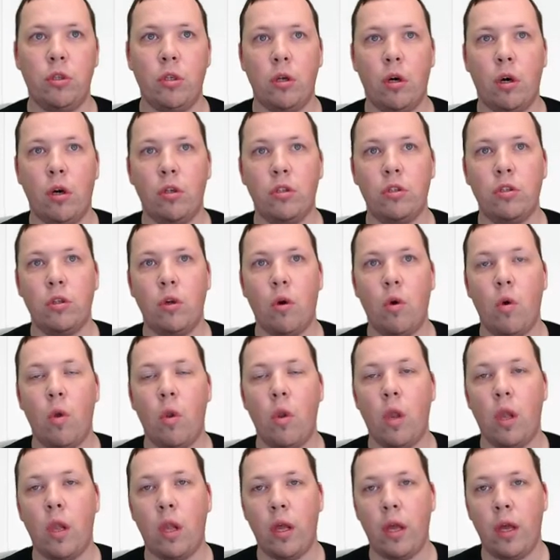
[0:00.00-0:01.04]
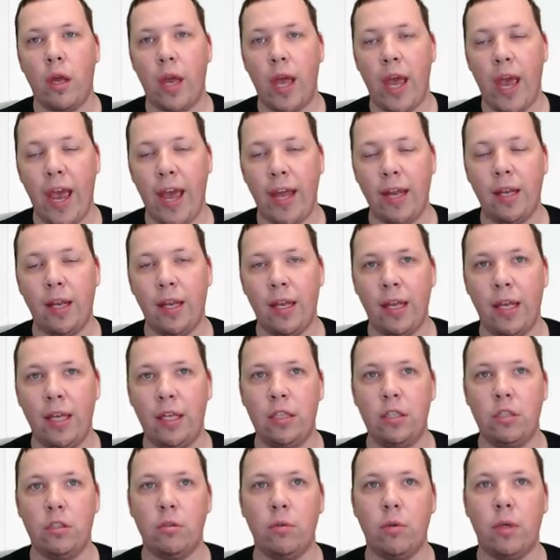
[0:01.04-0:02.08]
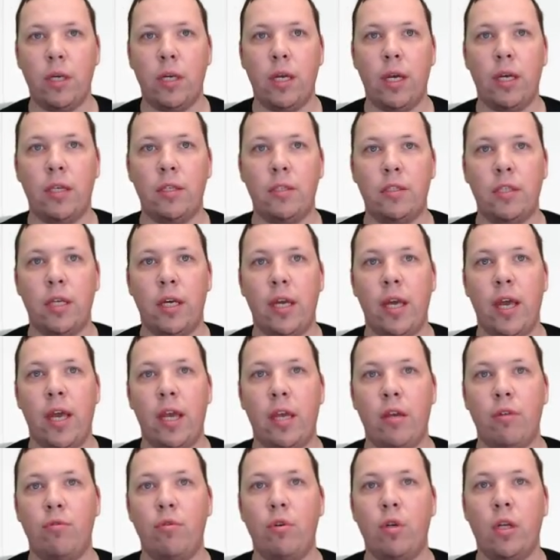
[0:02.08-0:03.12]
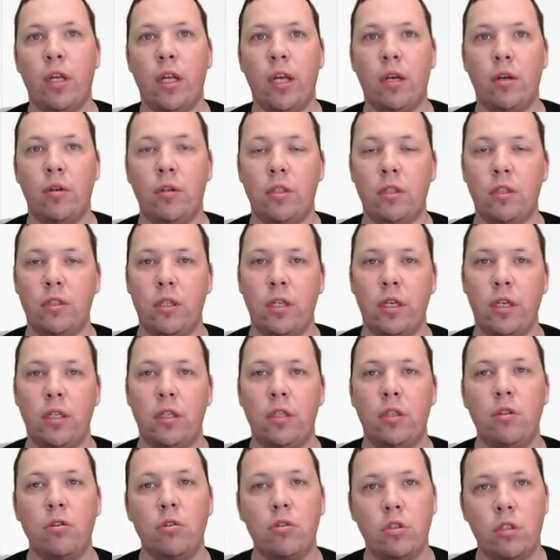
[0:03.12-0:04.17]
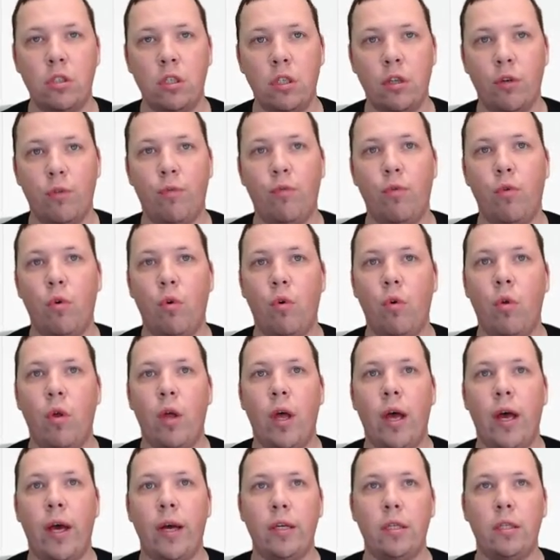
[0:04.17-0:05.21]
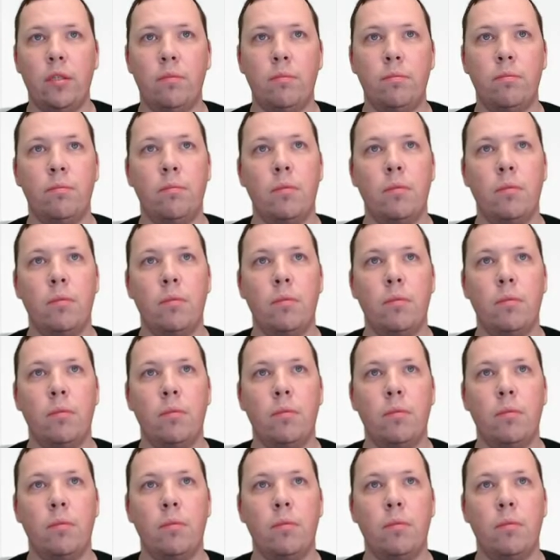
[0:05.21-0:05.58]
also add a link to it and say, hey, if you click on this link, you'll see the full item.